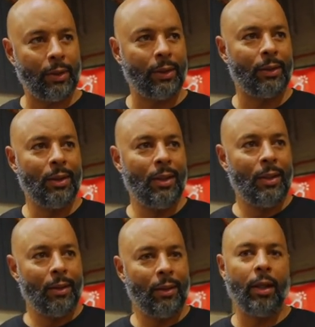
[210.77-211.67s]

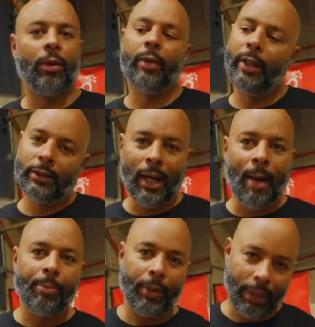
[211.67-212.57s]
Right They're the reason
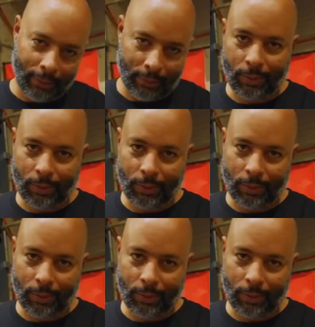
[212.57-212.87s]
I'm breeding.